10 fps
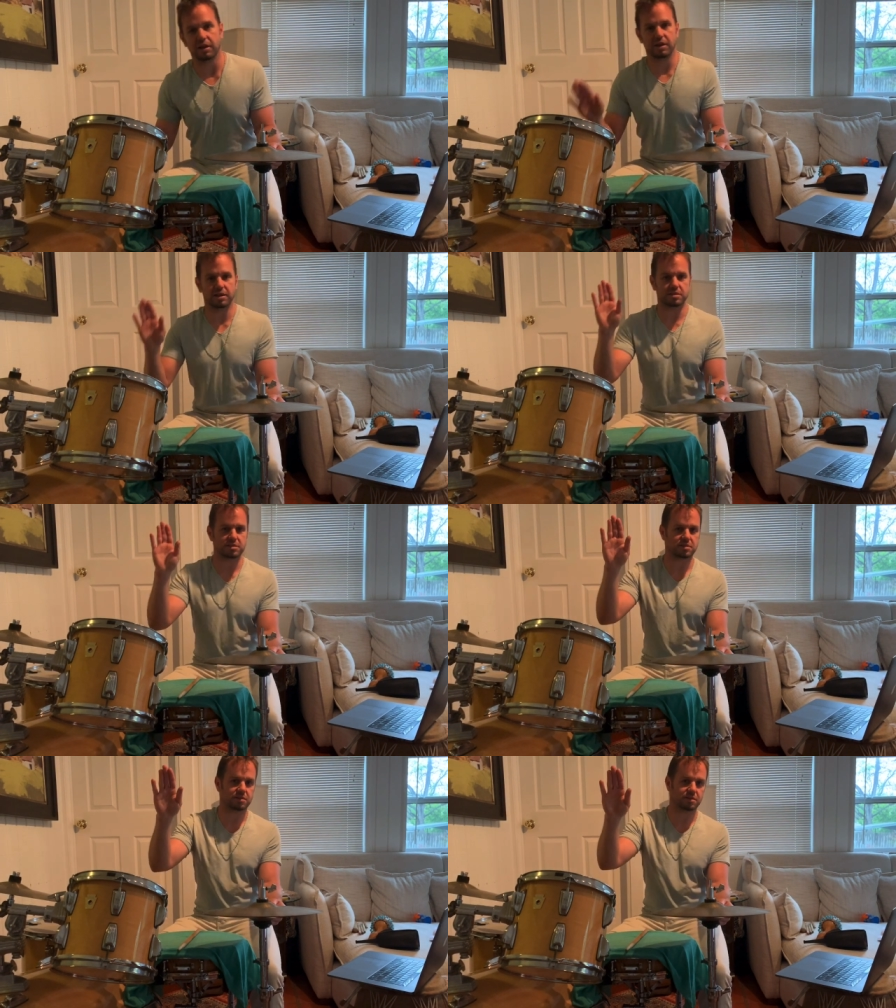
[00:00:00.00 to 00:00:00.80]

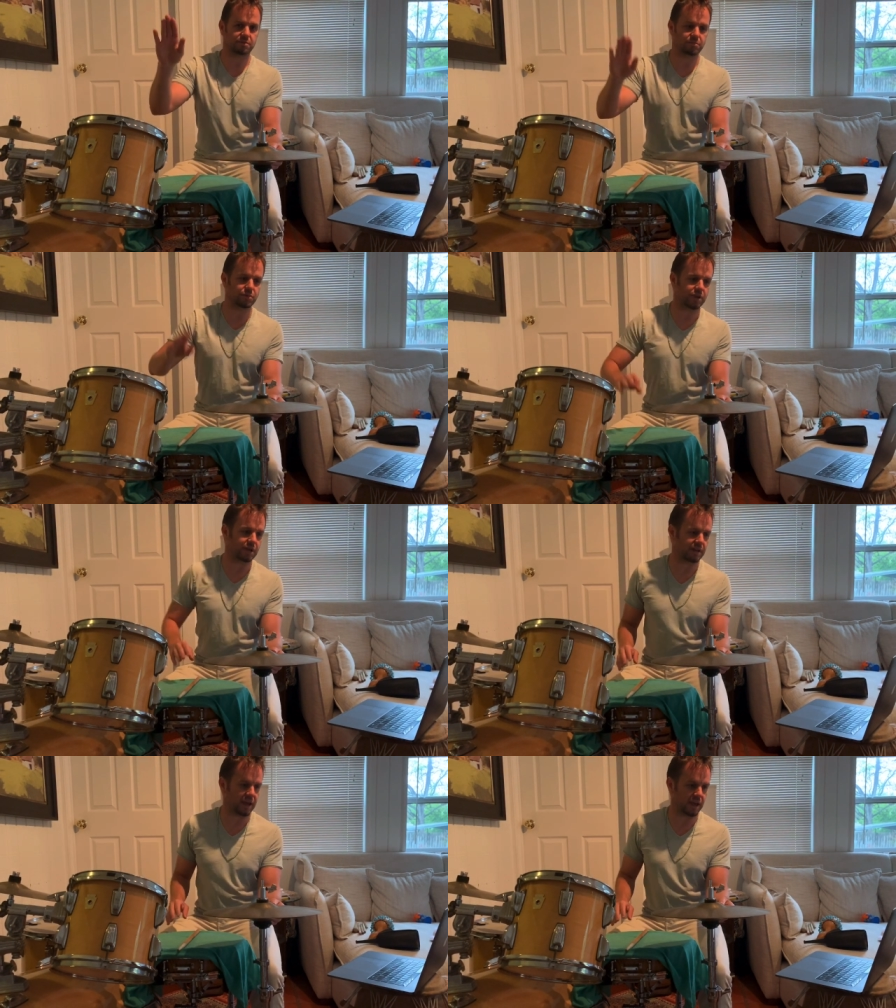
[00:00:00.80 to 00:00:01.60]
is
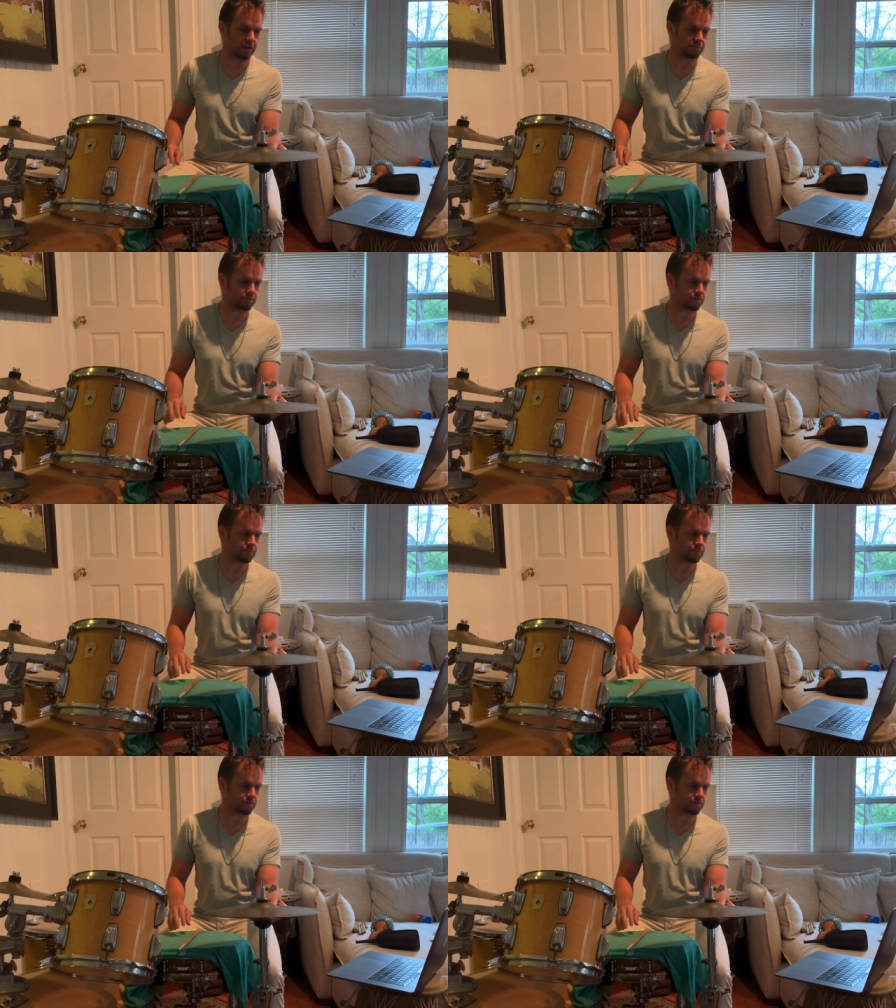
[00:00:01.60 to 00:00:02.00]
muting the head